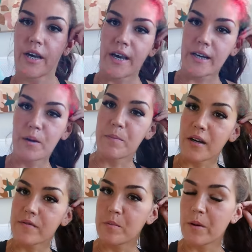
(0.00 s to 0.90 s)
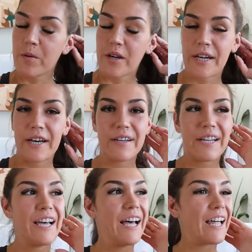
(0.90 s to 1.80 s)
Okay, I got back from my workout
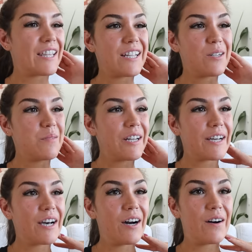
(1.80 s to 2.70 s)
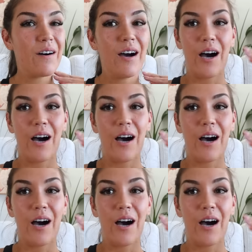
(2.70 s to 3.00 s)
a little bit ago.